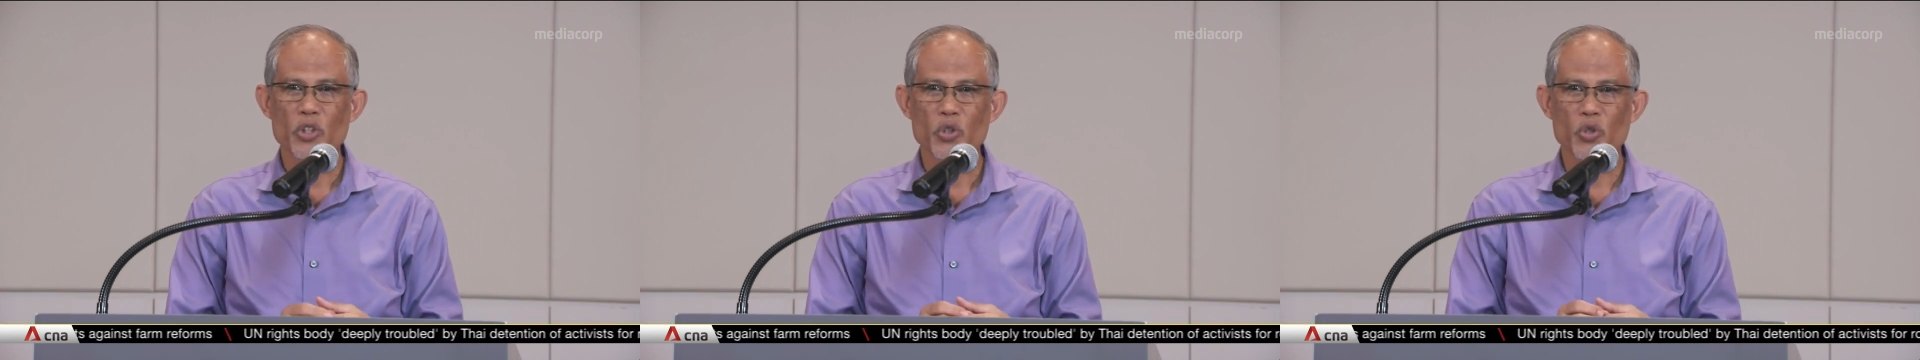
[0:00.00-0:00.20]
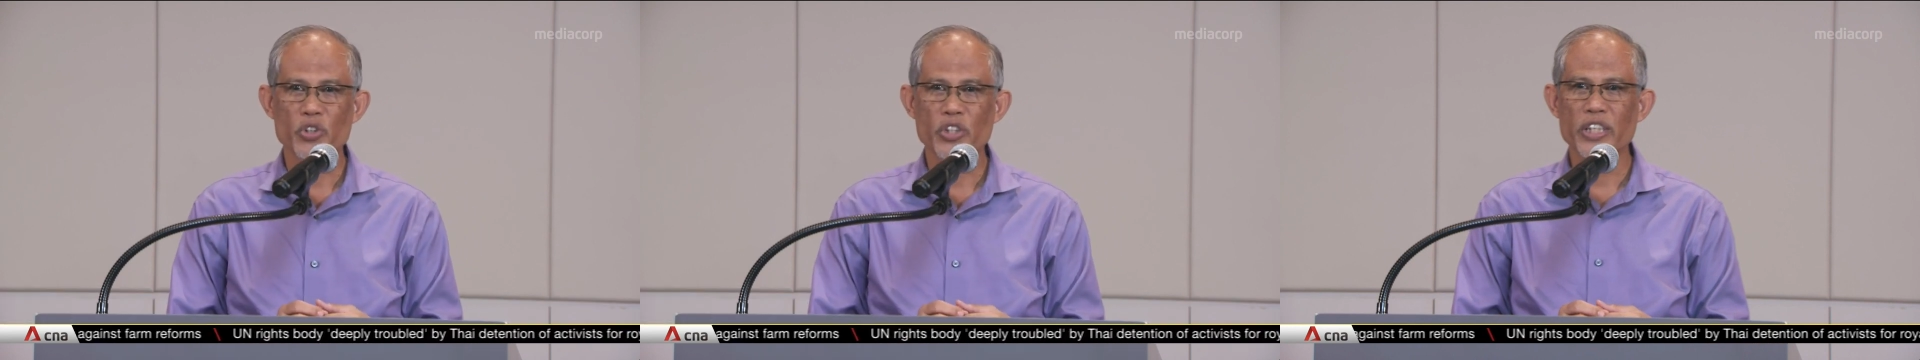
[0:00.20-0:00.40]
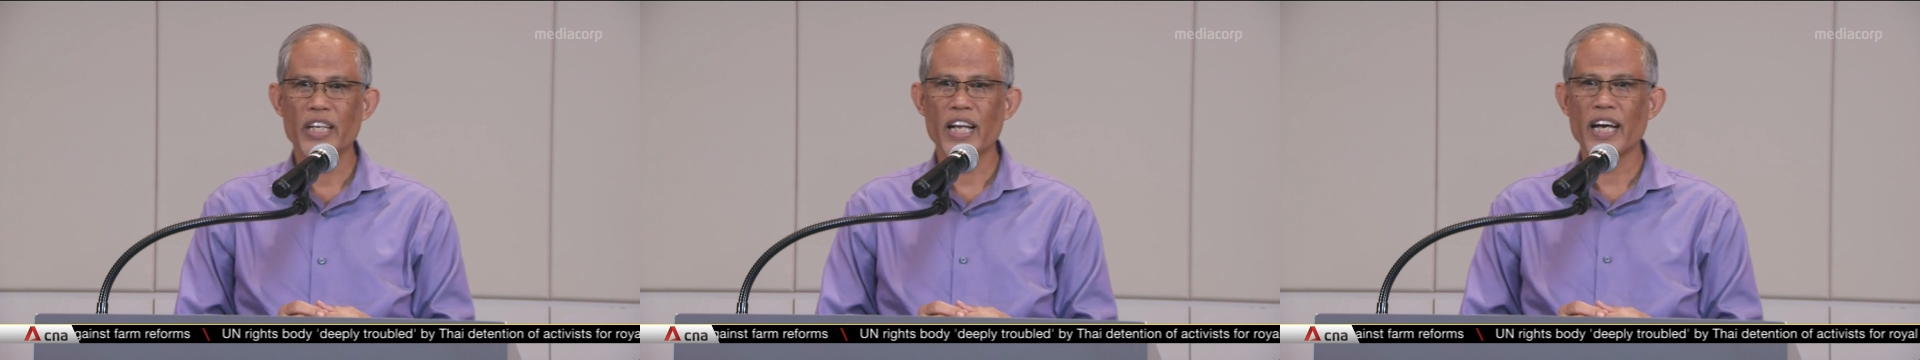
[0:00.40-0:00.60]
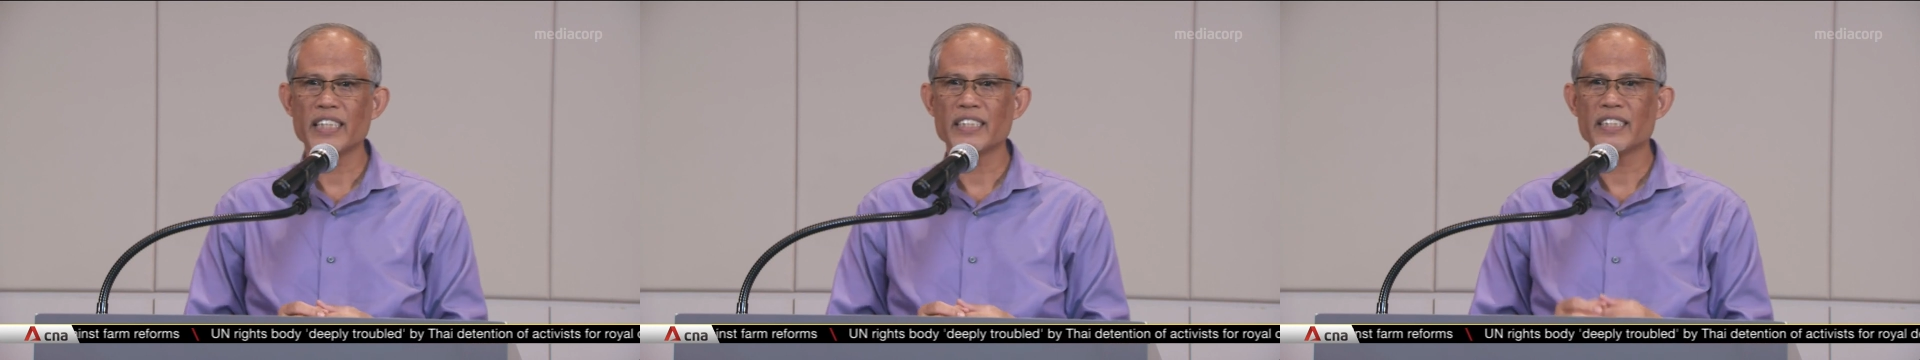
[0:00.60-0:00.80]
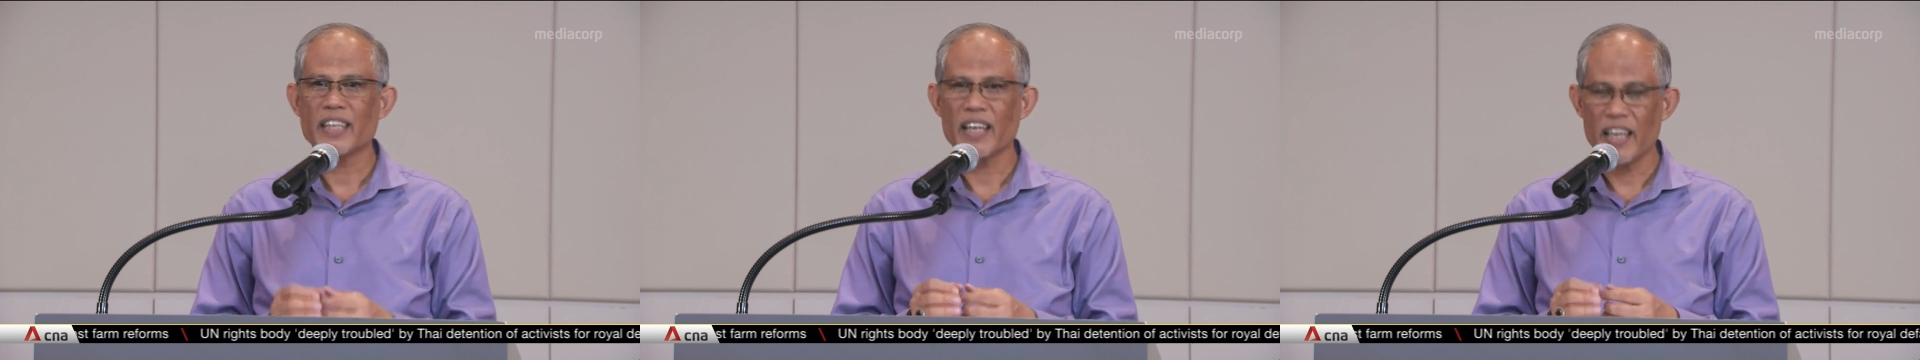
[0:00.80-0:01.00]
to
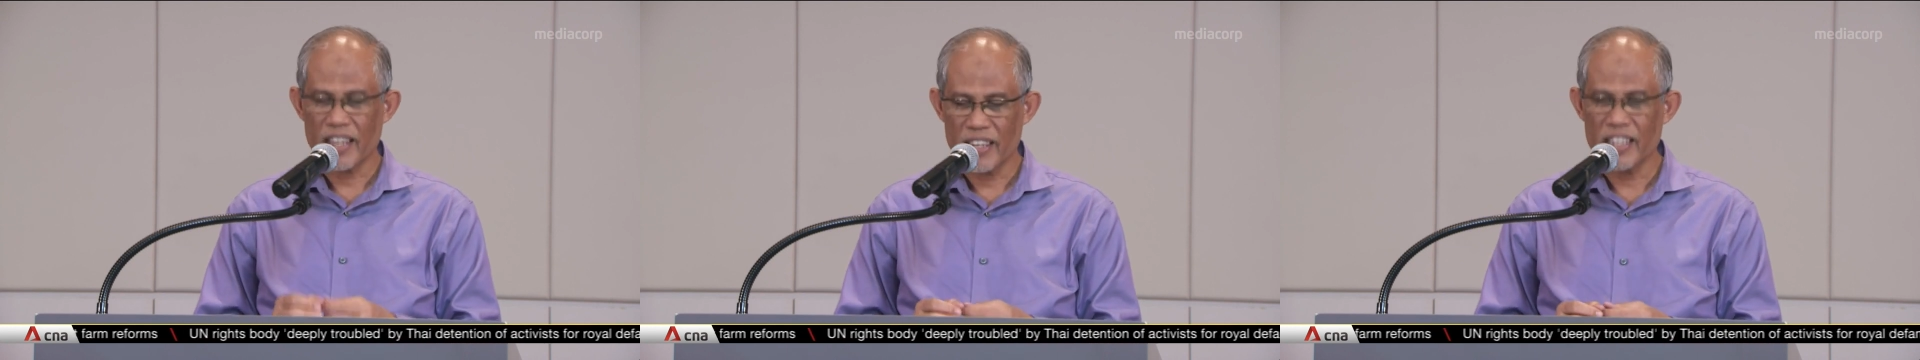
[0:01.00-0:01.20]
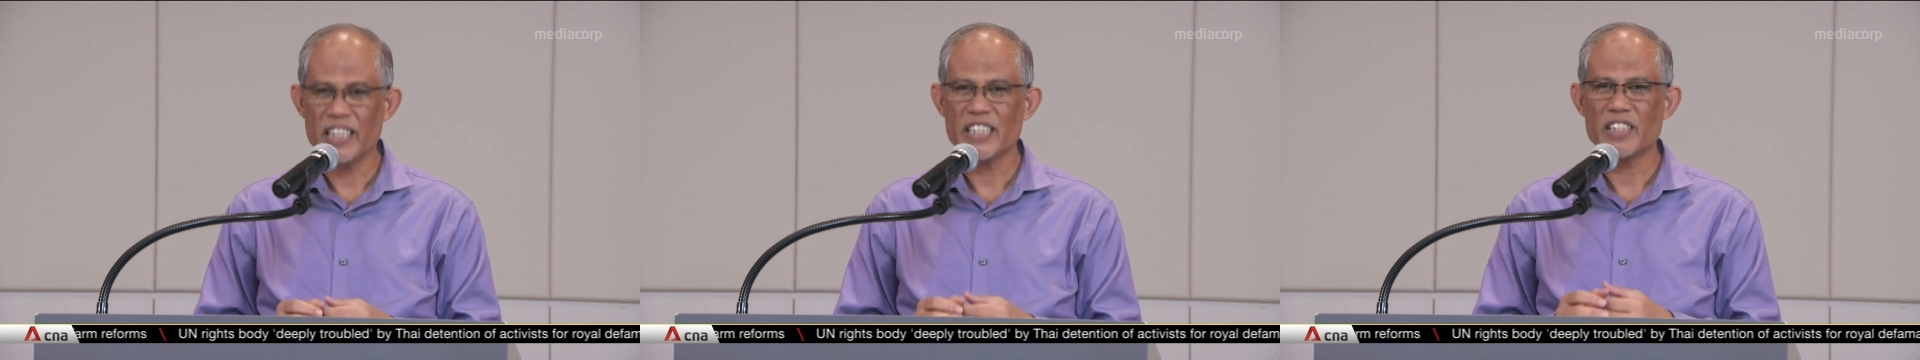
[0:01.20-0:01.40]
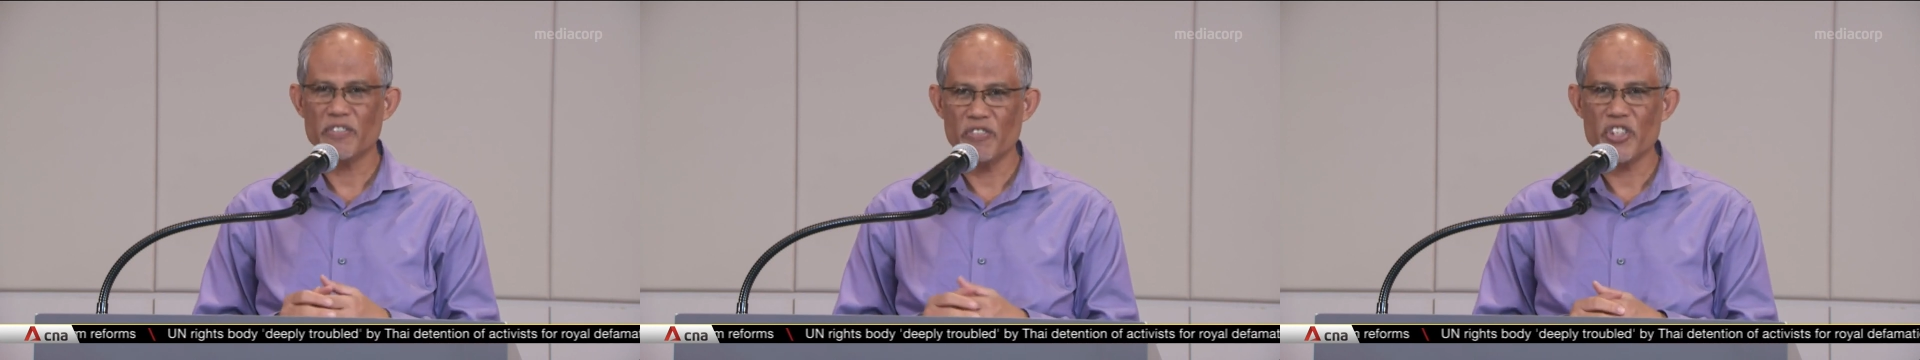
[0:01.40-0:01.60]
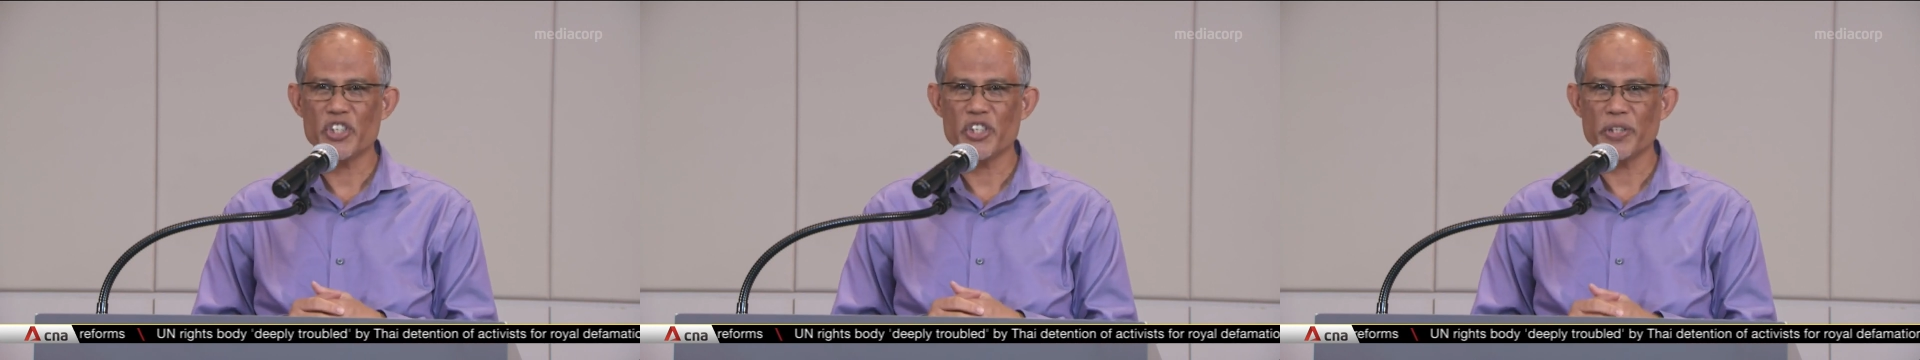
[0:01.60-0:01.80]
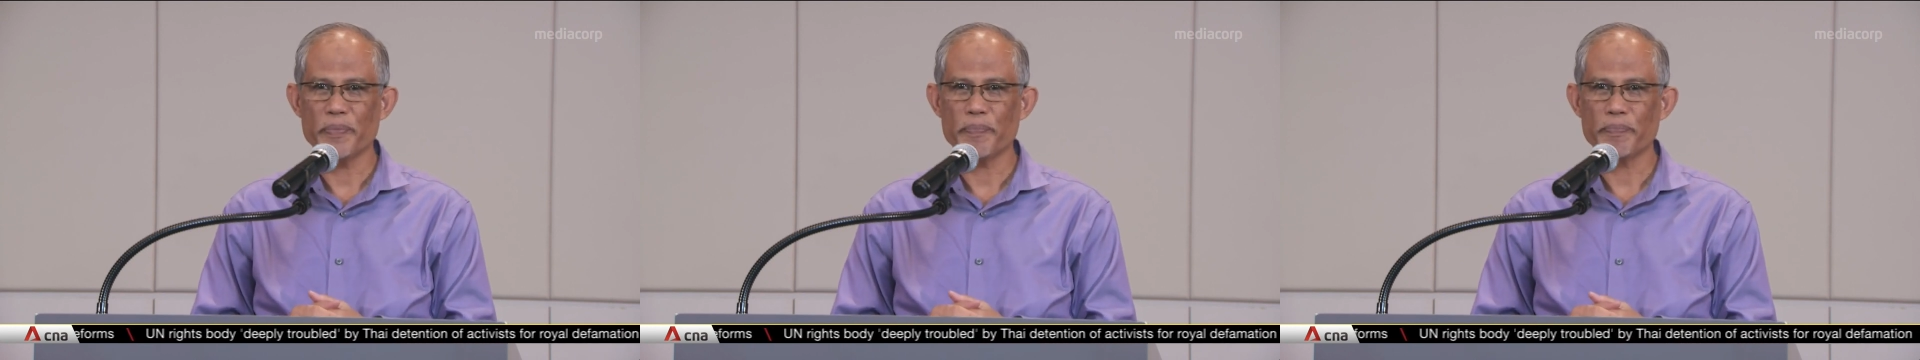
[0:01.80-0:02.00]
realize this
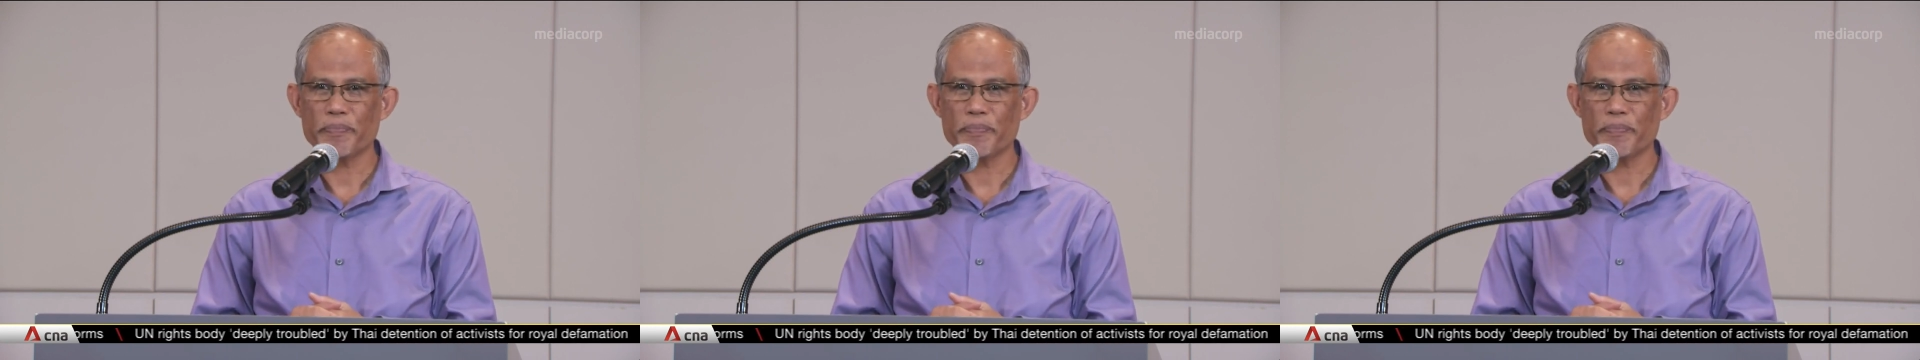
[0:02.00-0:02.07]
vision,